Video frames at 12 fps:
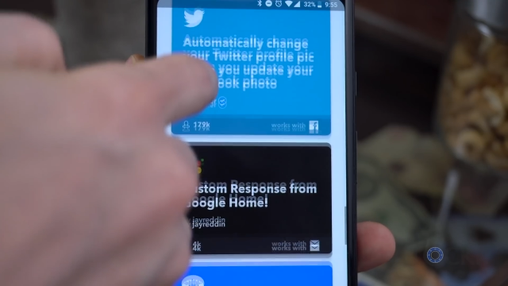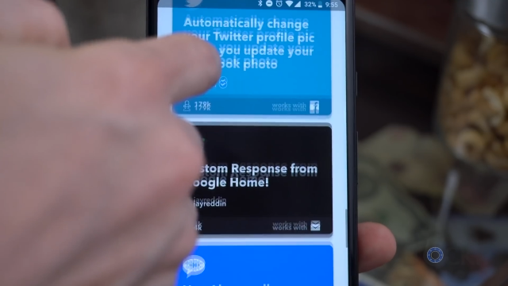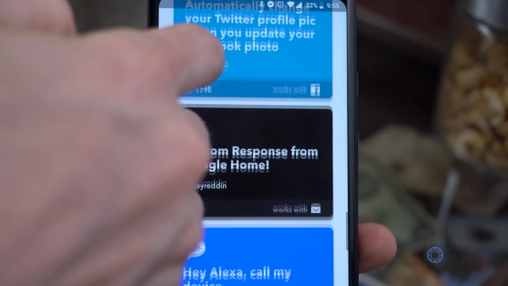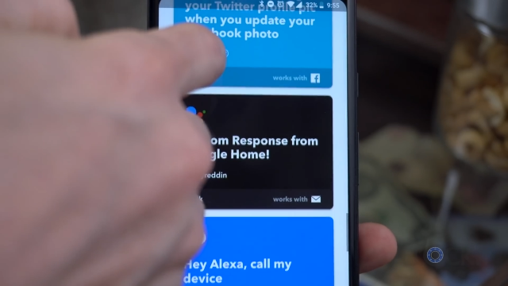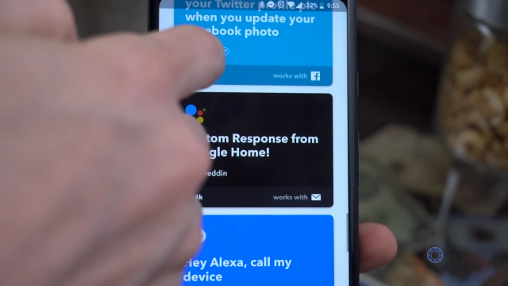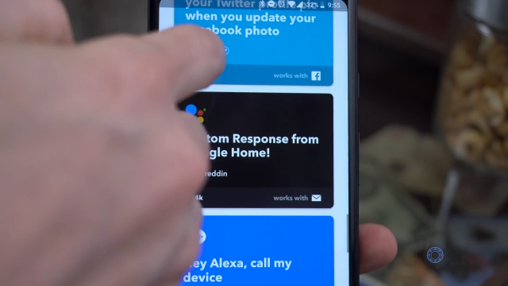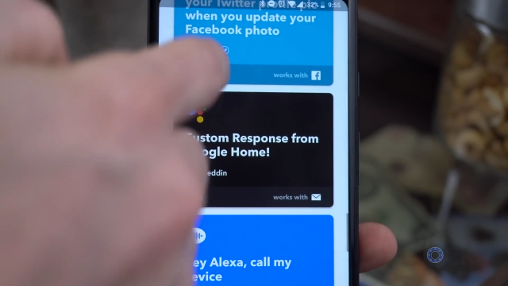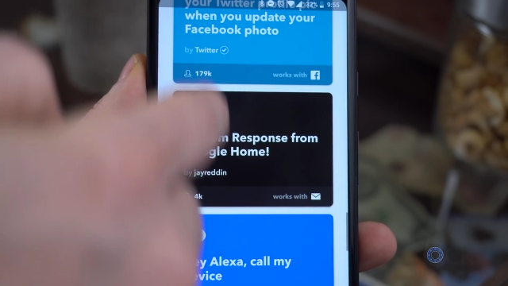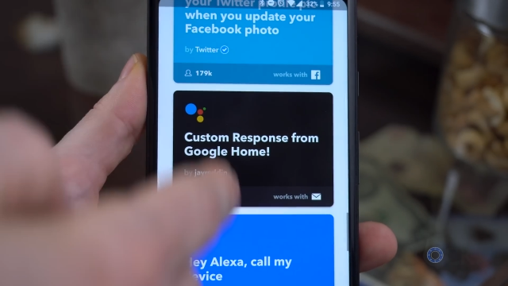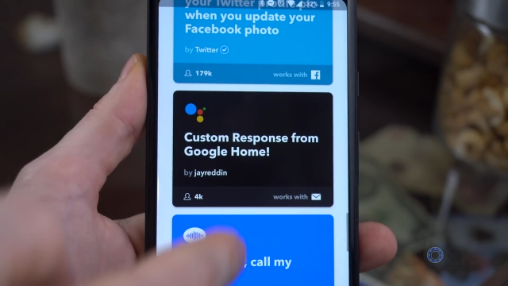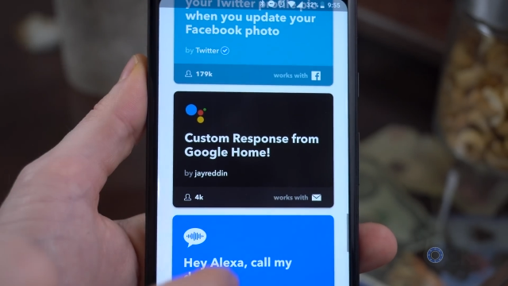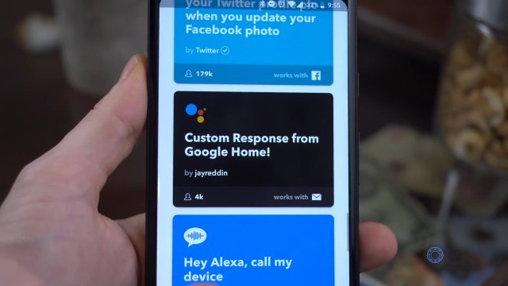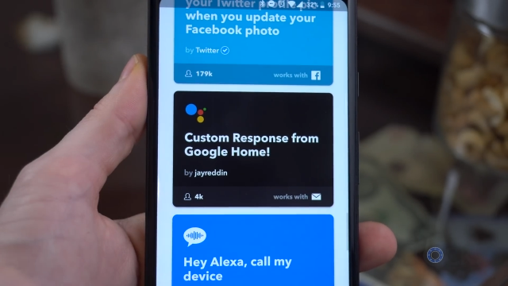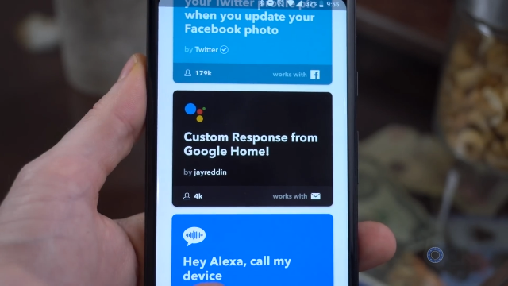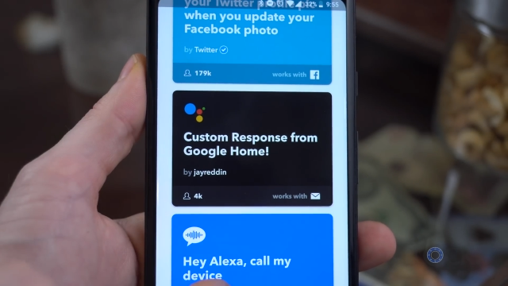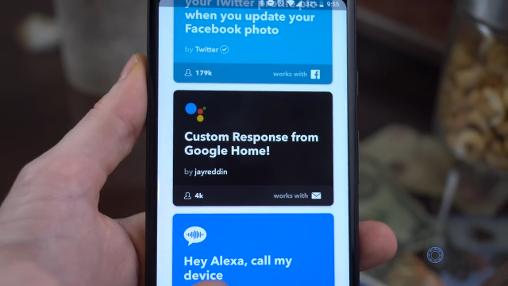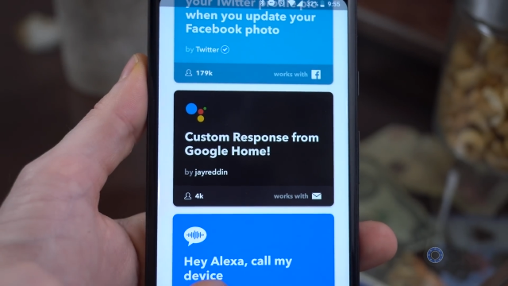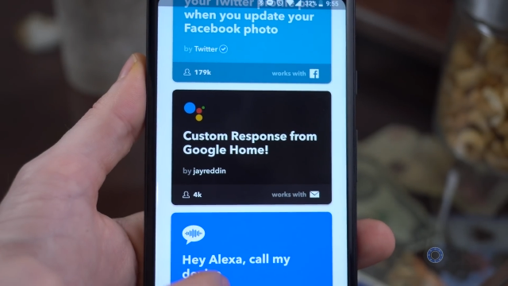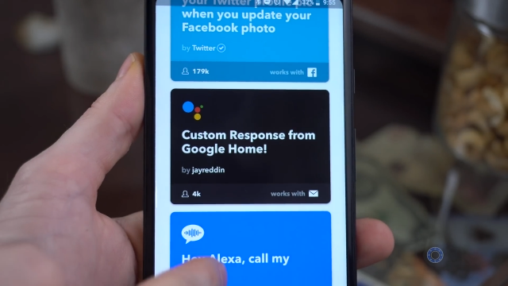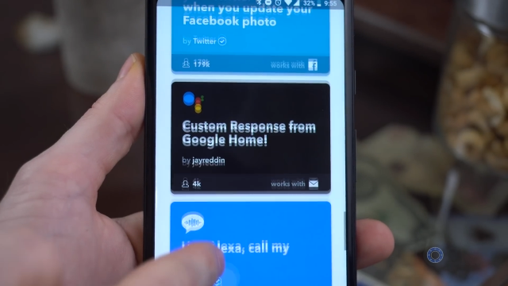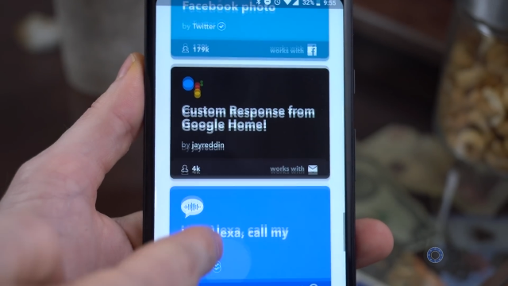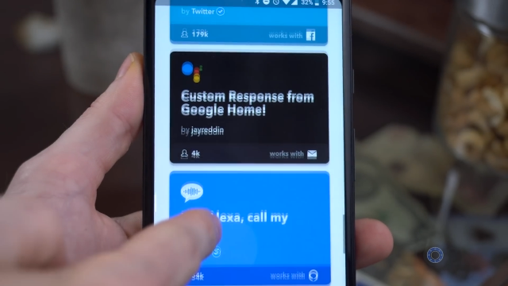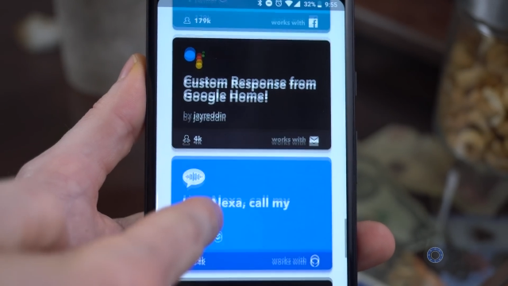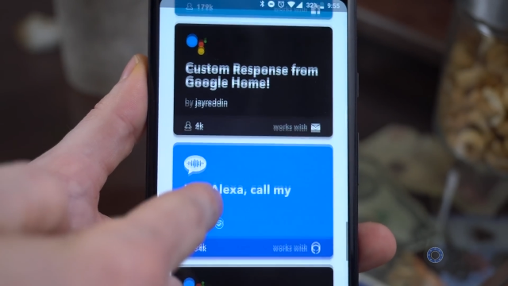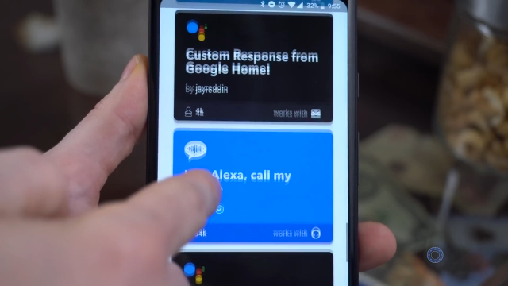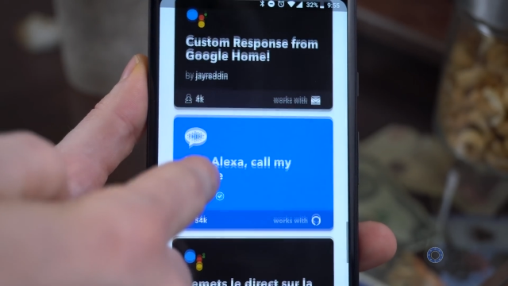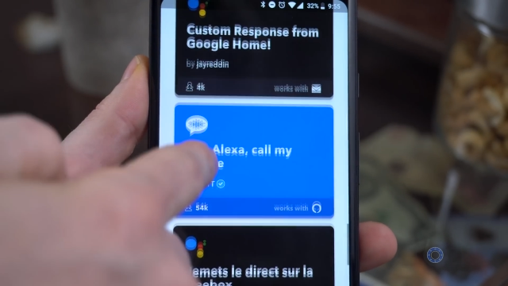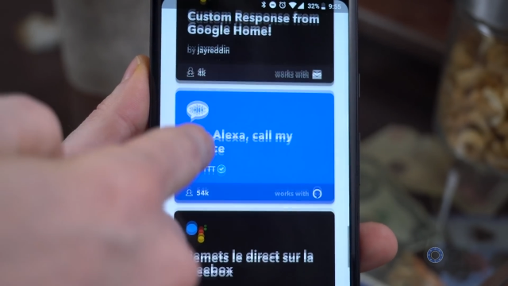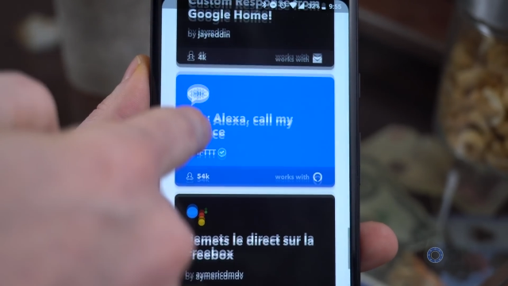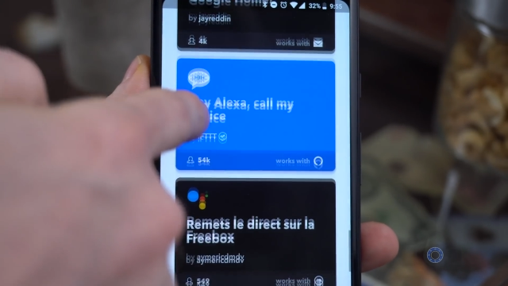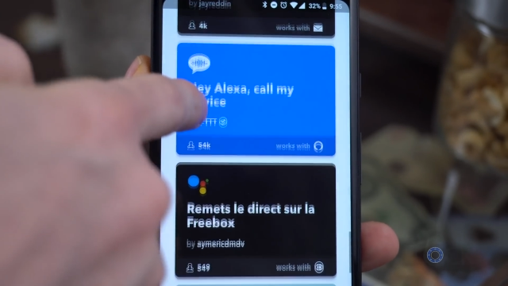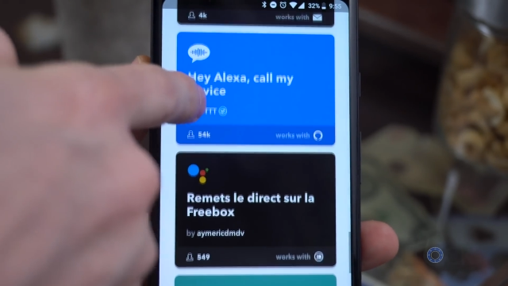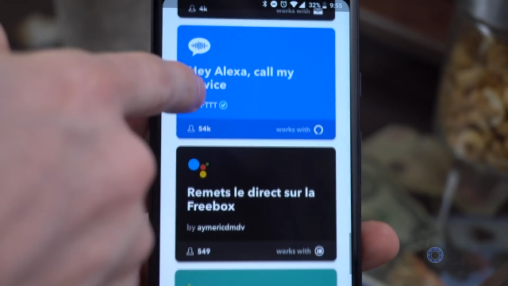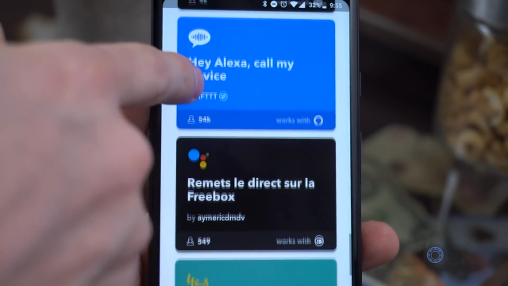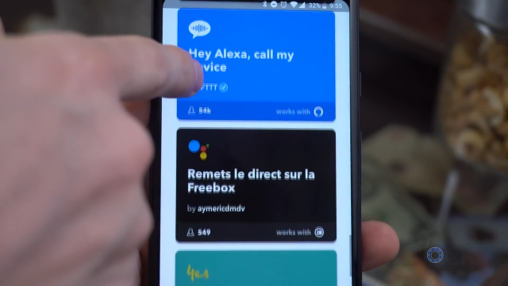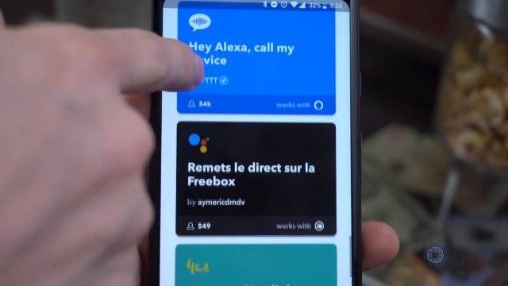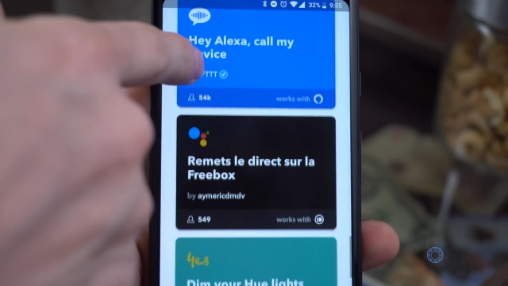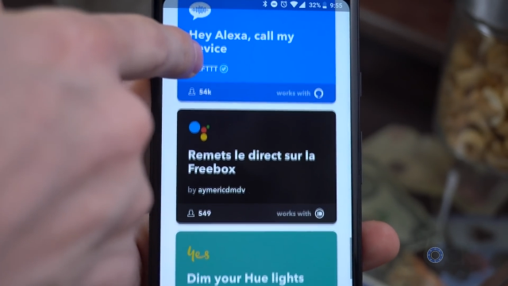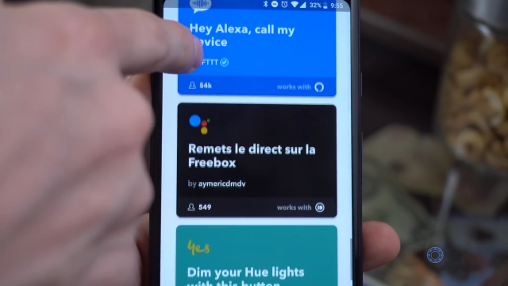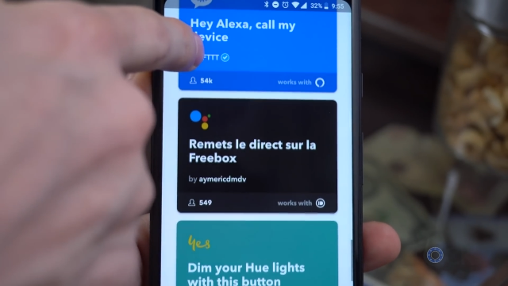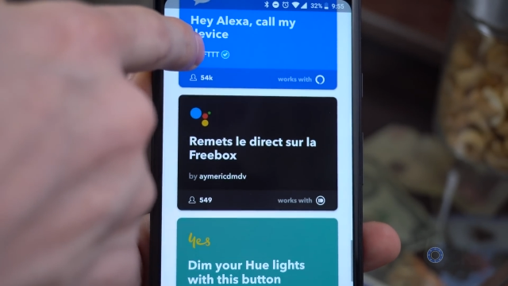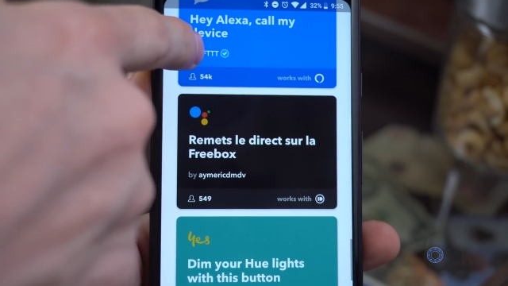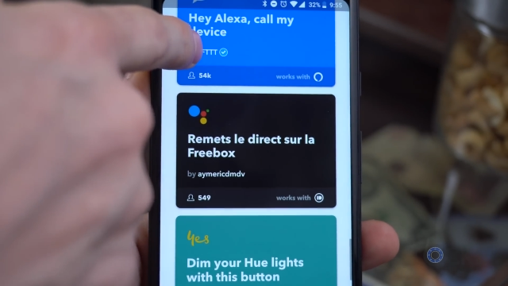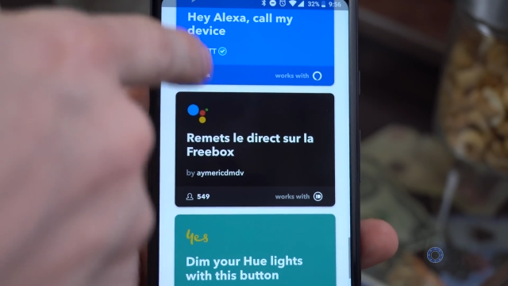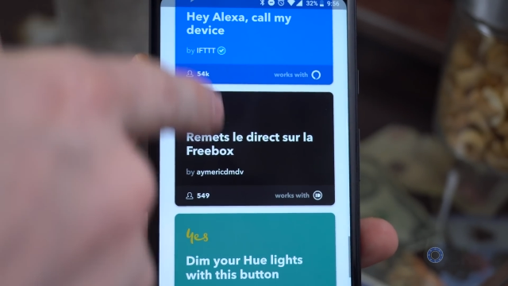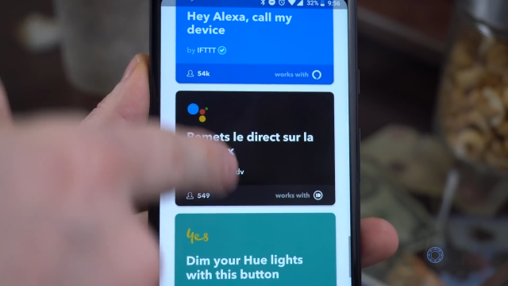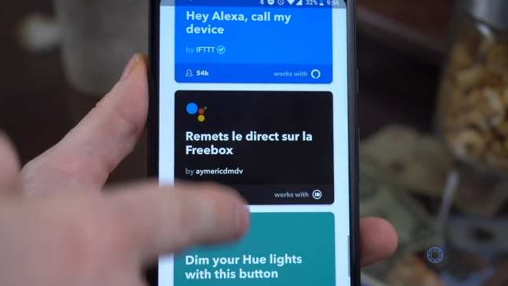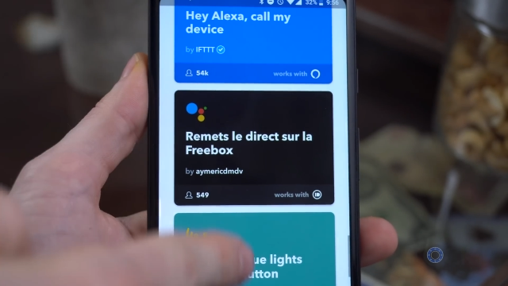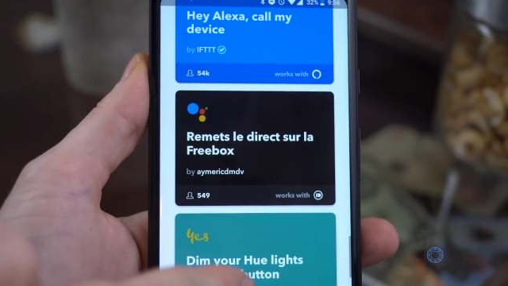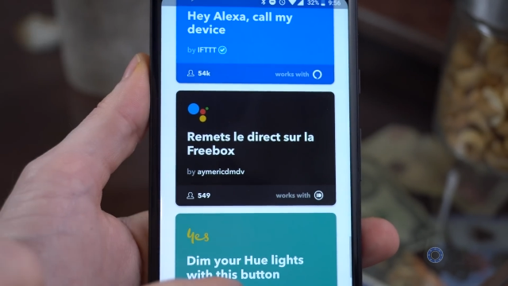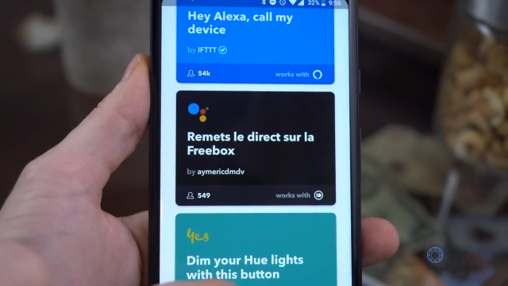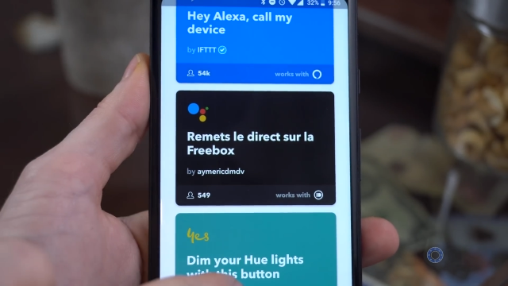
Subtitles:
Nobody's mouth can be seen.